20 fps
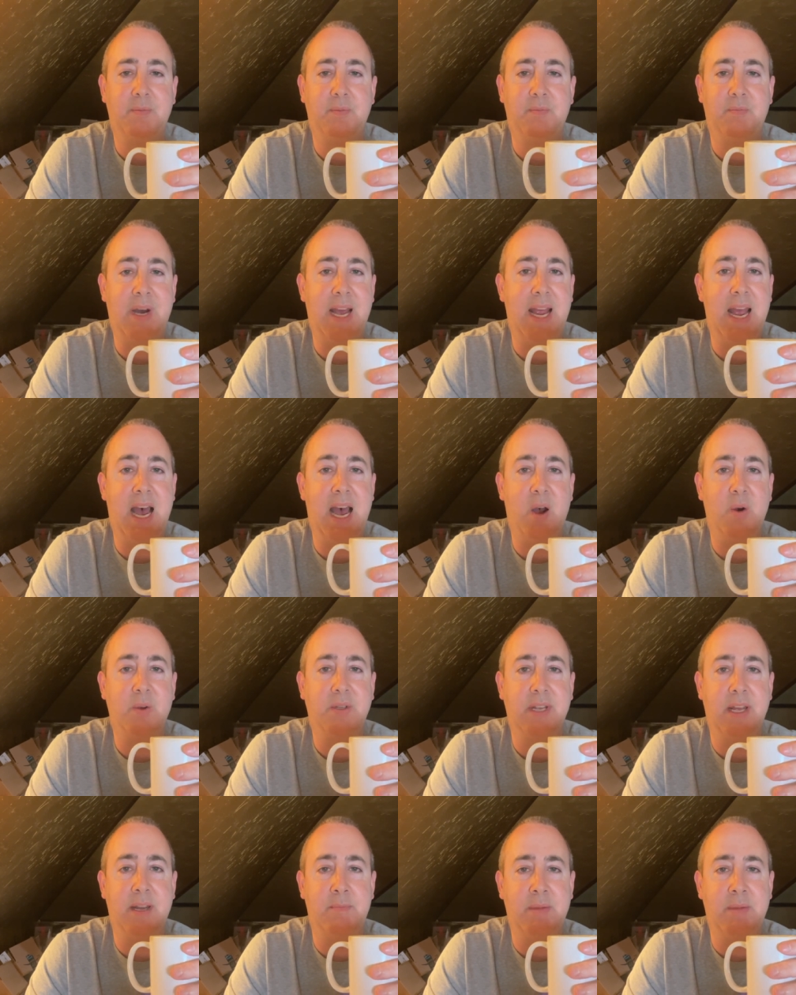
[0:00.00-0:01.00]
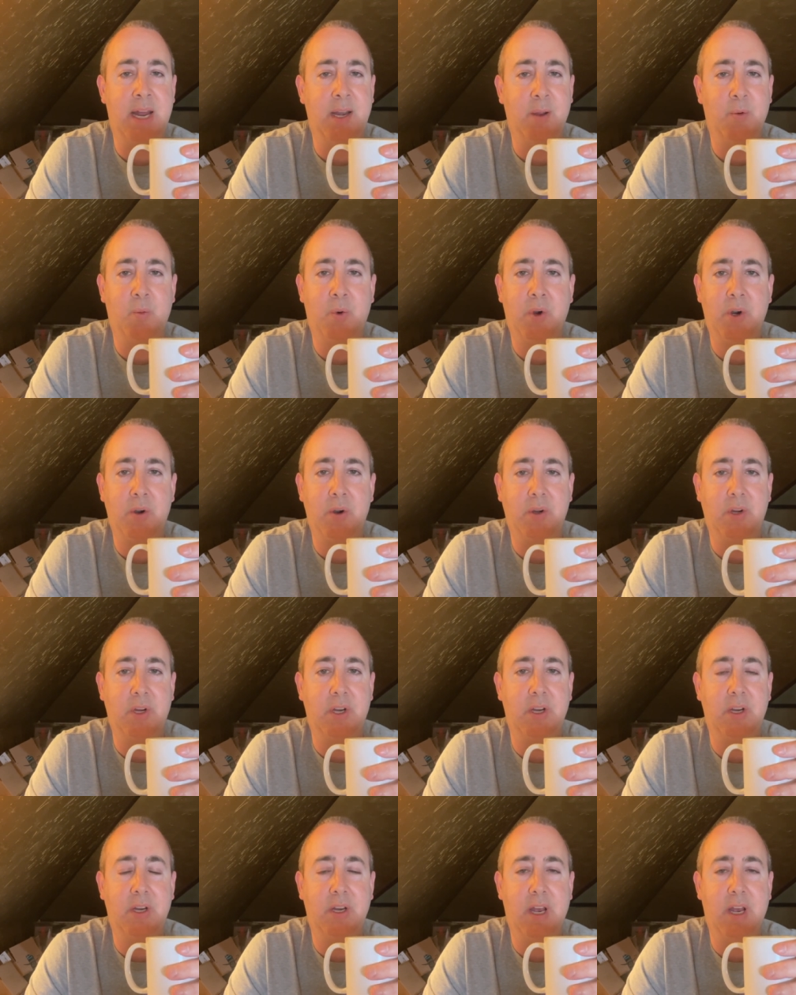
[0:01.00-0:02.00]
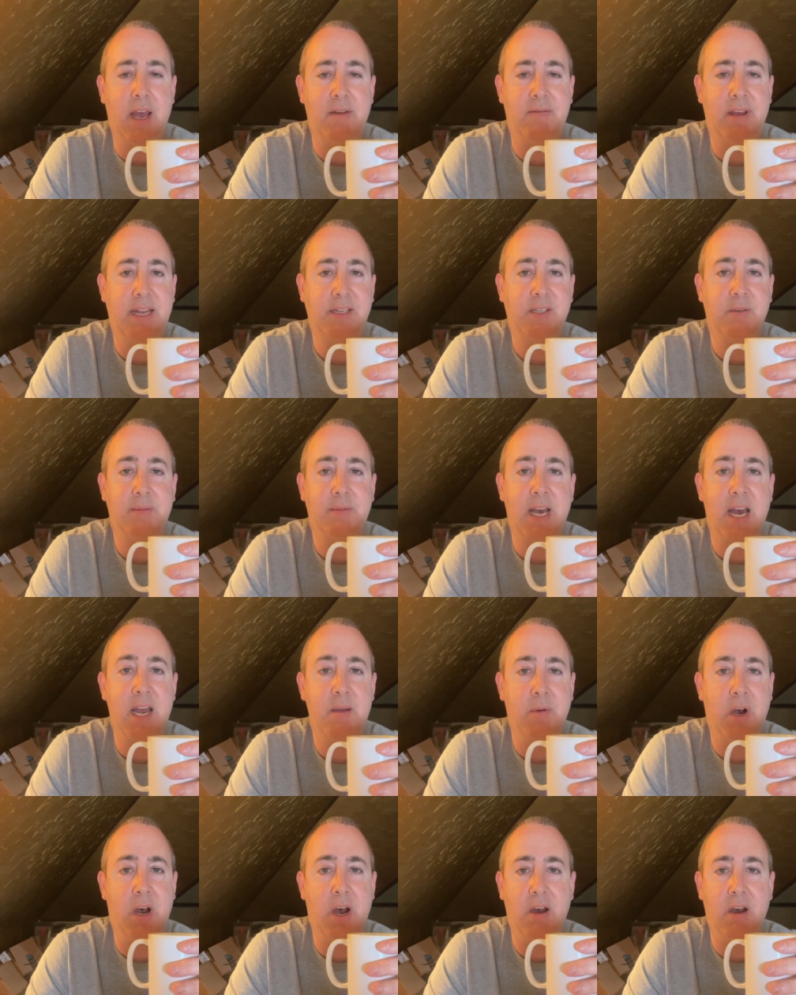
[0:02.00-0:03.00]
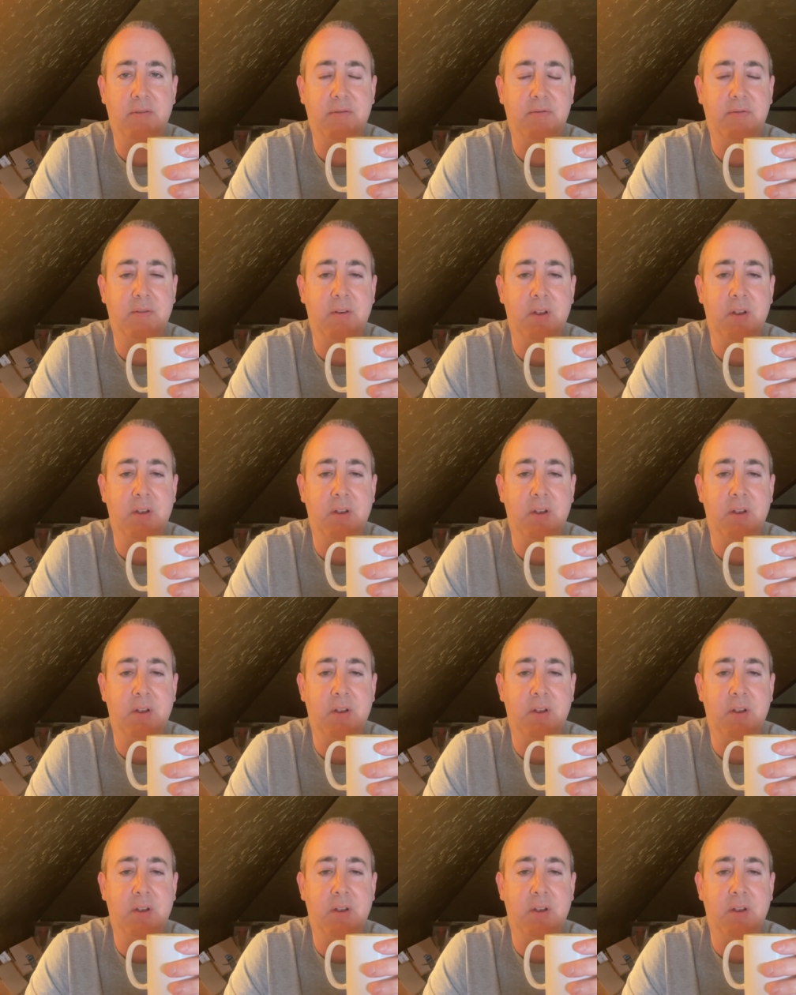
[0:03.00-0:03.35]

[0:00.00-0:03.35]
my house. I'm not at work. I've had some time off.